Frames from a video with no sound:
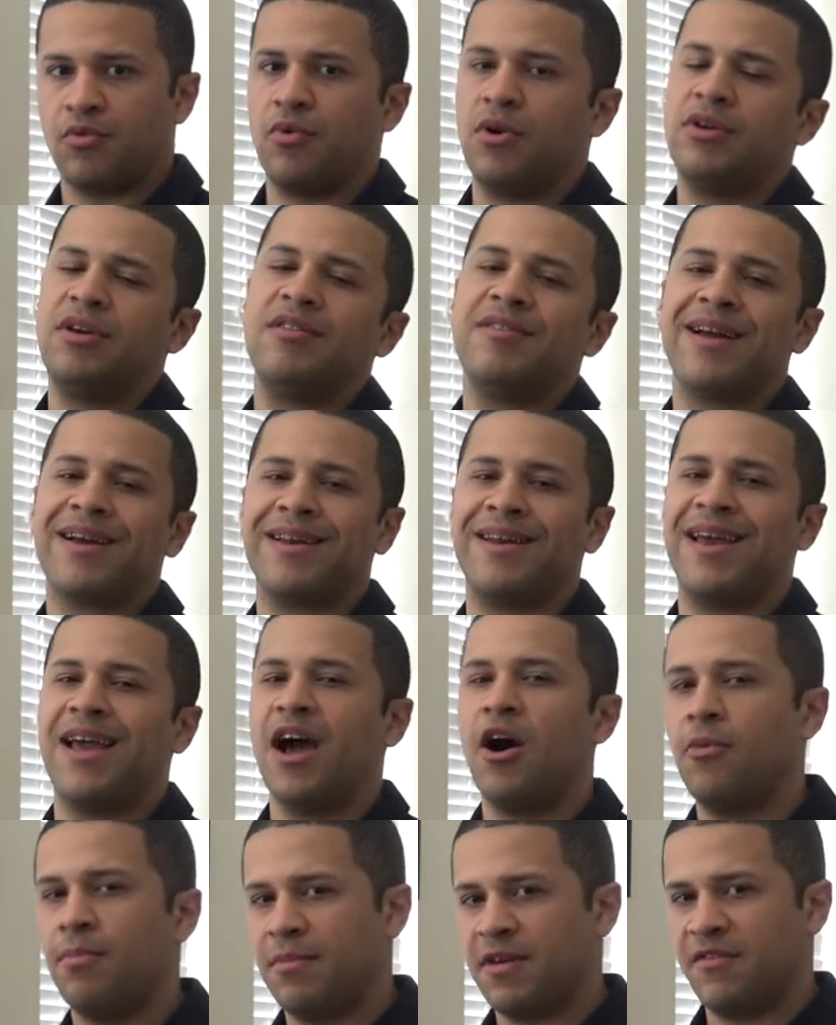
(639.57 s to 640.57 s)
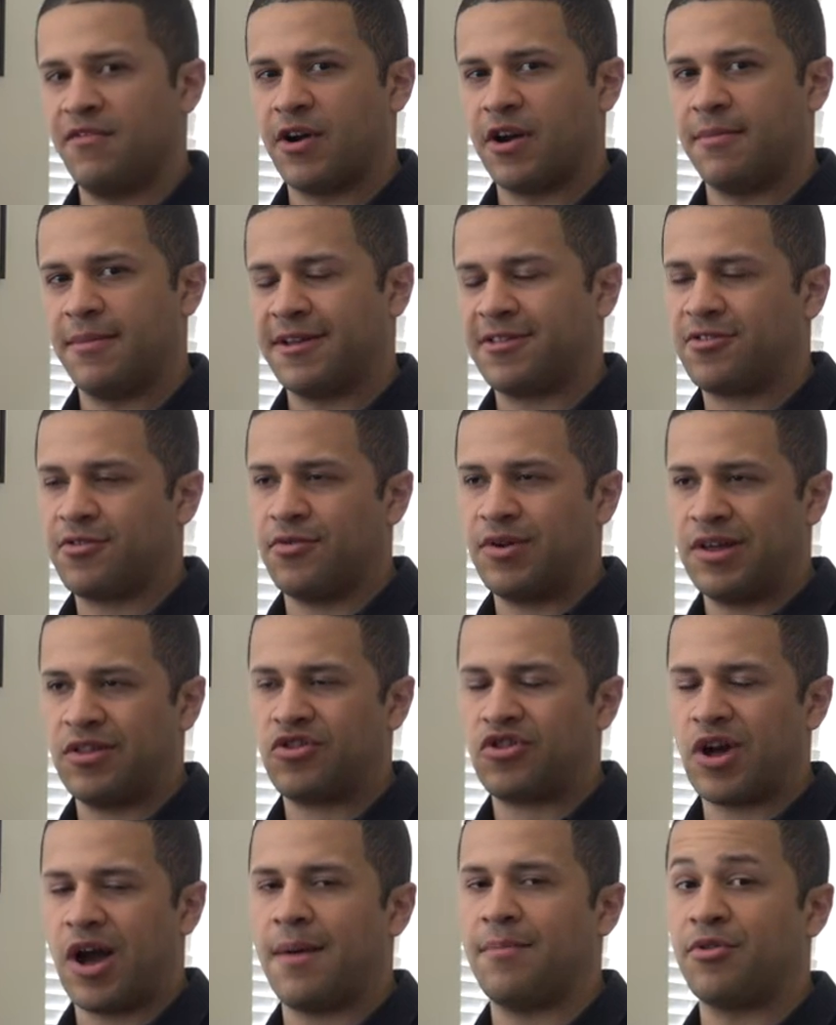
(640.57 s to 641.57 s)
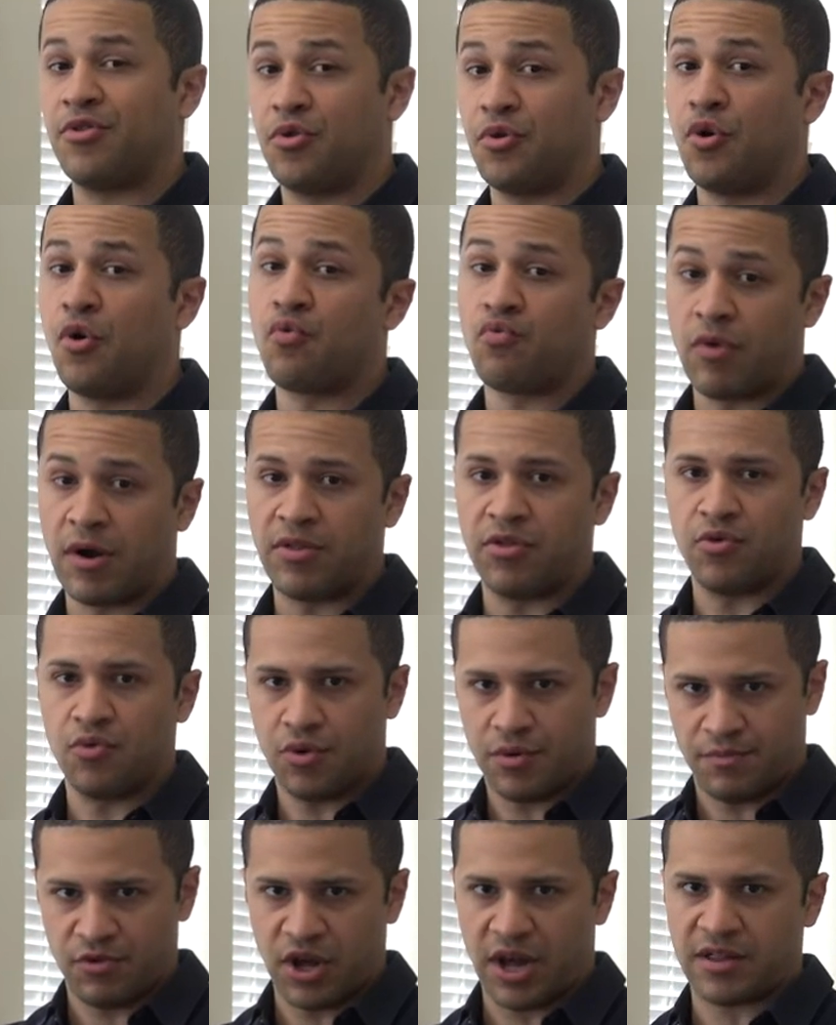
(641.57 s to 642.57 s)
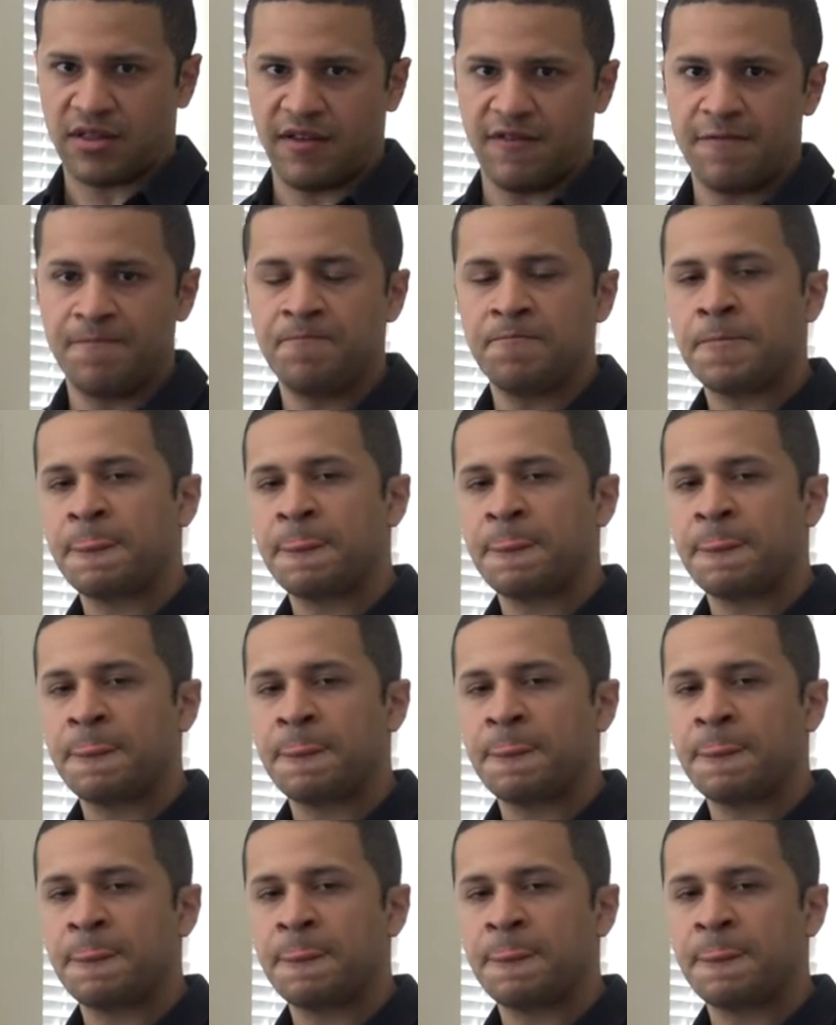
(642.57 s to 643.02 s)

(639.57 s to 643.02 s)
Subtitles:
Well, he's not going to help me very much, so his job is to go run to an objective.